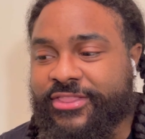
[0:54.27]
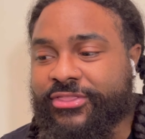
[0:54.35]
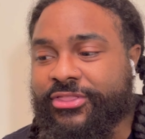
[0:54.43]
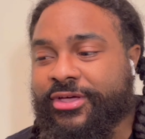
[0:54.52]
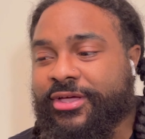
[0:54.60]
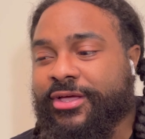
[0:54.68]

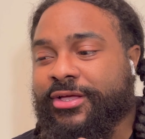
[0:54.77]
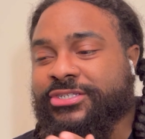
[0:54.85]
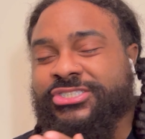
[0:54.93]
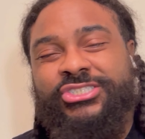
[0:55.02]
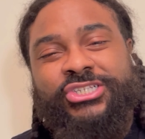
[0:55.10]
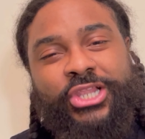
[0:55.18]
the
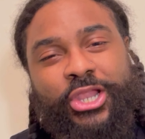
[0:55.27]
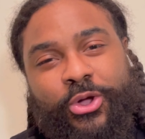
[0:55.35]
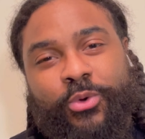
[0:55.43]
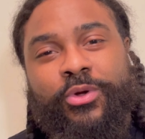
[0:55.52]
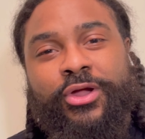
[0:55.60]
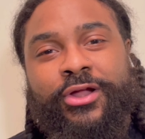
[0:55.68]

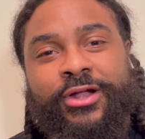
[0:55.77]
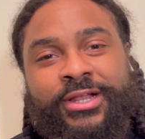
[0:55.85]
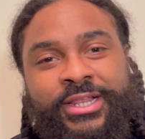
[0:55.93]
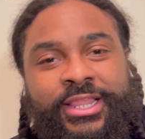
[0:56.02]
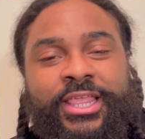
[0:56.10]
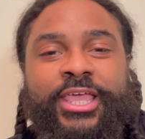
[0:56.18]
slower
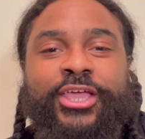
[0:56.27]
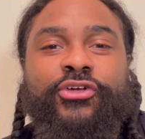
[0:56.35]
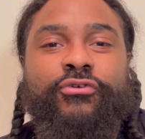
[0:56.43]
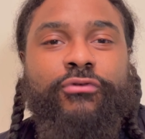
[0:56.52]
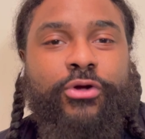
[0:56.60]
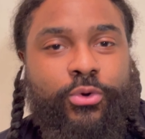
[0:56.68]
it
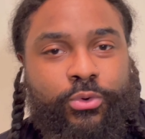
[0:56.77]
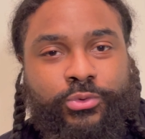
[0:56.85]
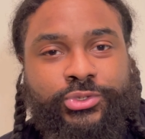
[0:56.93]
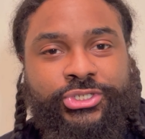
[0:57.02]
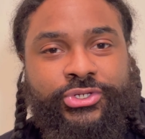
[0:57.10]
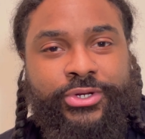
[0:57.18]

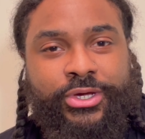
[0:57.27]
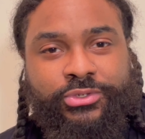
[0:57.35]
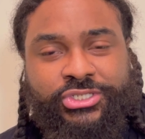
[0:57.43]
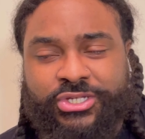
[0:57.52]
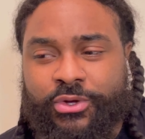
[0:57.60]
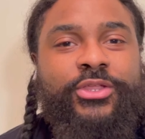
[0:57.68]
grows,
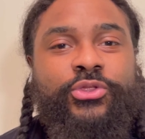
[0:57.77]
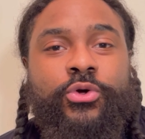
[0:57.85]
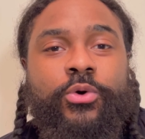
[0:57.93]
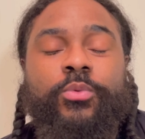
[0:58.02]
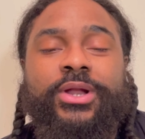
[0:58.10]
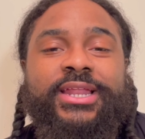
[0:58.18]
so you
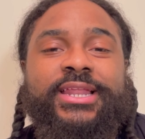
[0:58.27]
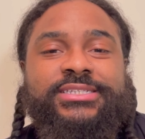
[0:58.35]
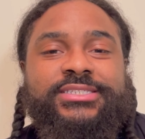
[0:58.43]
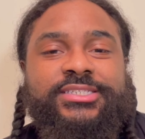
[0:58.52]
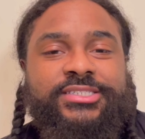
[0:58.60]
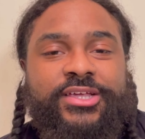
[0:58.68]
don't want to
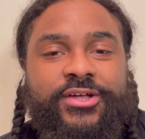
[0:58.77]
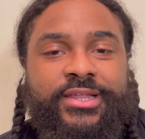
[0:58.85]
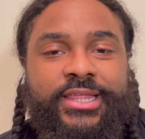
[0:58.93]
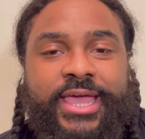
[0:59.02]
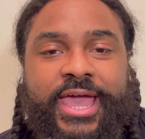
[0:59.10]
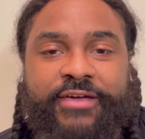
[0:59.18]

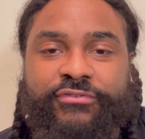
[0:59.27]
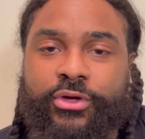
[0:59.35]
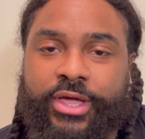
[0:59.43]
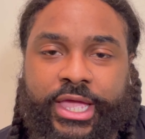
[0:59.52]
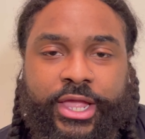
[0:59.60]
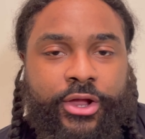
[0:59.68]
necessarily have your
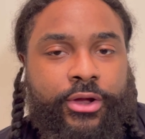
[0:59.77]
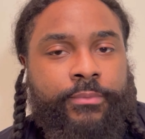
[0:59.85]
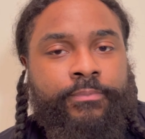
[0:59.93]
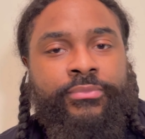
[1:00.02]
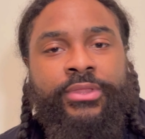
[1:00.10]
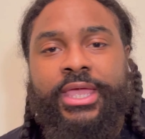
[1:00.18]
hair
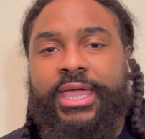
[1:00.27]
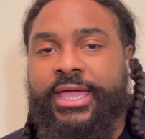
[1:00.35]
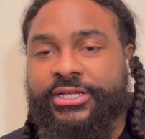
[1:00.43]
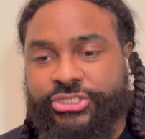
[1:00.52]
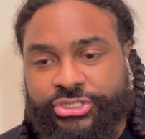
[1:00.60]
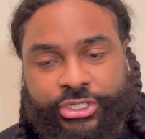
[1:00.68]

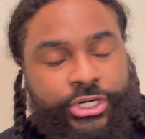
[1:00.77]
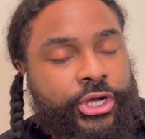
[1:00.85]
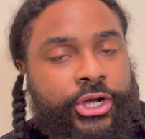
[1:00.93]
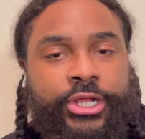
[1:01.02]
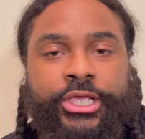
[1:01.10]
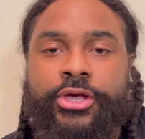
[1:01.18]
extra
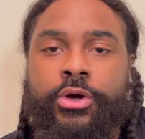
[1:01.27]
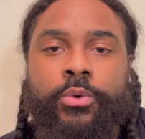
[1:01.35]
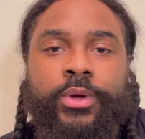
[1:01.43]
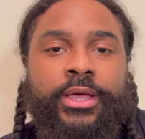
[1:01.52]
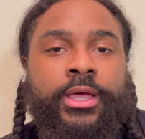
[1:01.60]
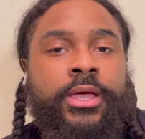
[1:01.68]
dirty,
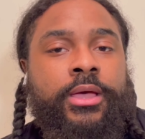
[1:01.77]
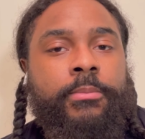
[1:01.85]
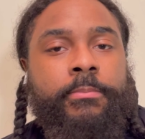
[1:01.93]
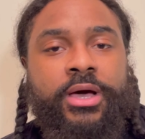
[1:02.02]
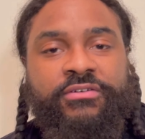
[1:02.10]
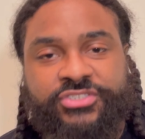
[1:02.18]
going
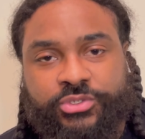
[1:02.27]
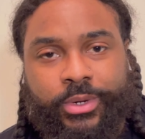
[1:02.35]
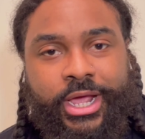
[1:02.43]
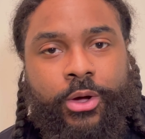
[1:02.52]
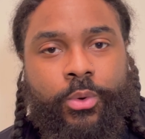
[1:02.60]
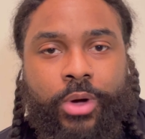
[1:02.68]
months
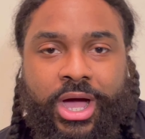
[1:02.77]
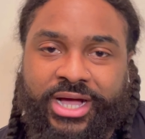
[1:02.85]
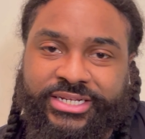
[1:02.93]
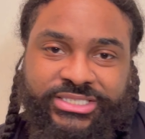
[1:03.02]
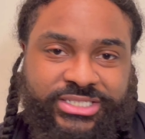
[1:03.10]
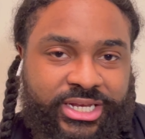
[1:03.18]
without
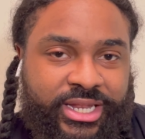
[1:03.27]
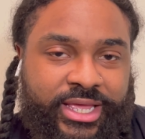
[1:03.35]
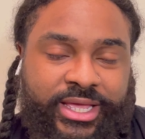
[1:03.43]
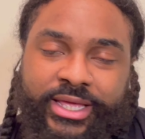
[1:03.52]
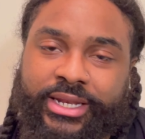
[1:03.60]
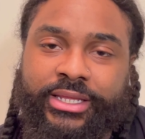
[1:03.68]
washing
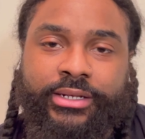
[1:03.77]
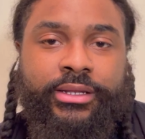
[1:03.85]
it and